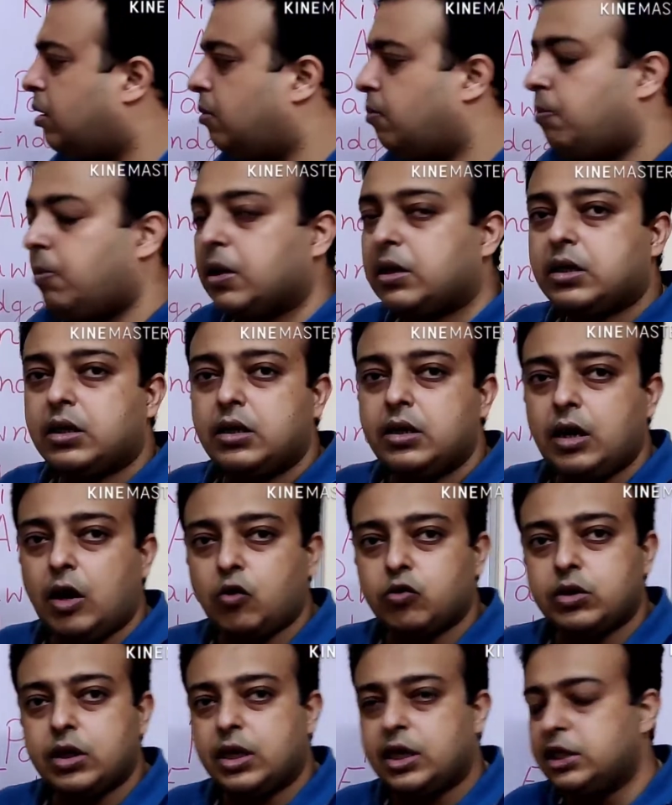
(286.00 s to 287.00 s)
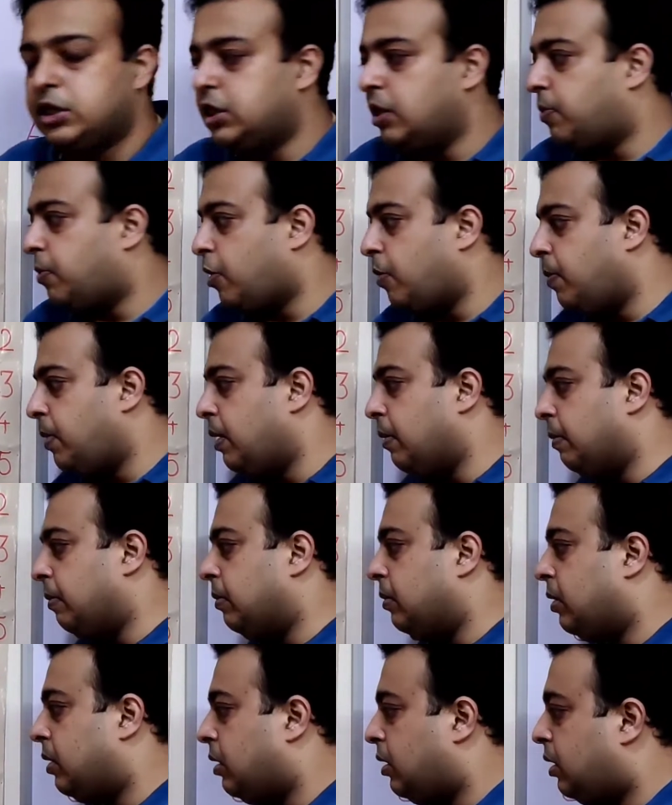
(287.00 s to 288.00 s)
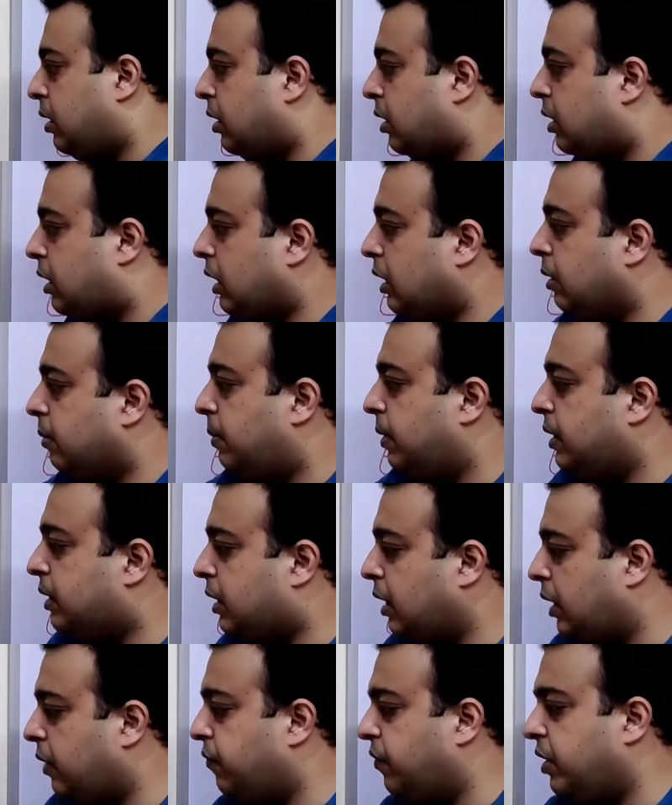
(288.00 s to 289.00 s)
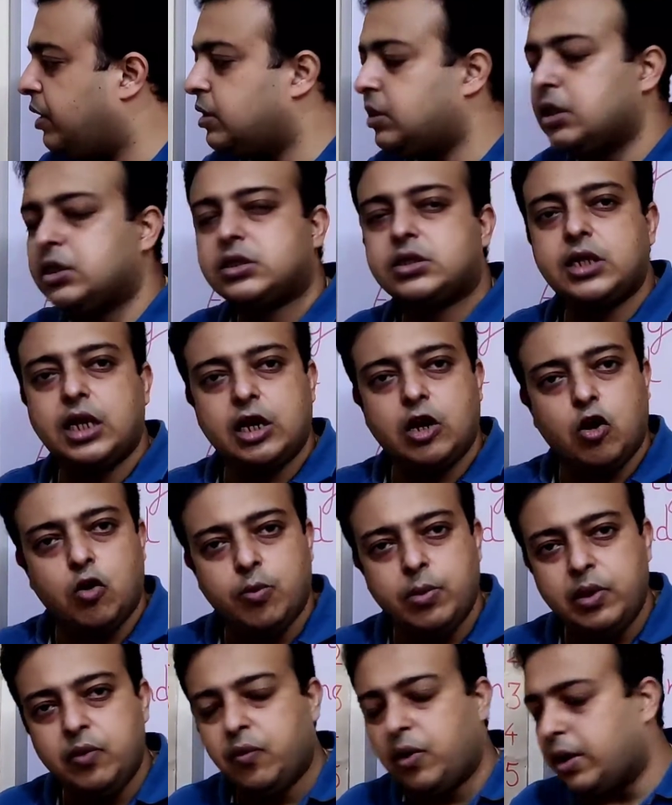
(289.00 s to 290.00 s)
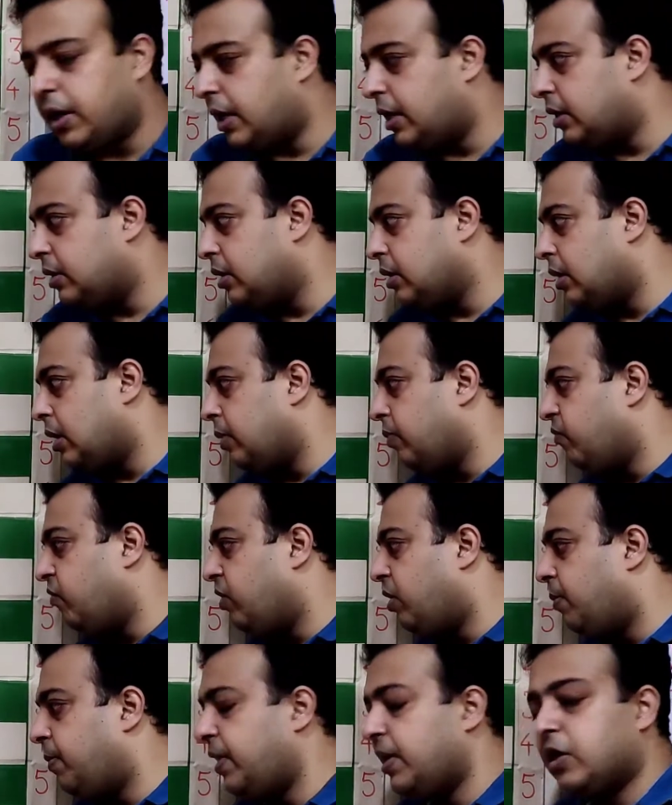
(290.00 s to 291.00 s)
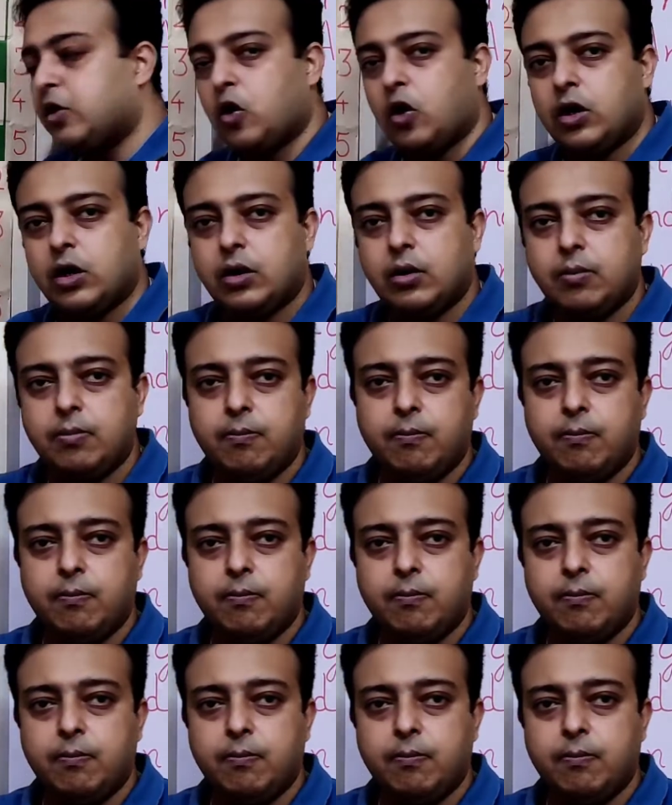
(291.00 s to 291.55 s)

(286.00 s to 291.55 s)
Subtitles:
But now there is a problem. King b3 will just allow b1 and the game will be drawn.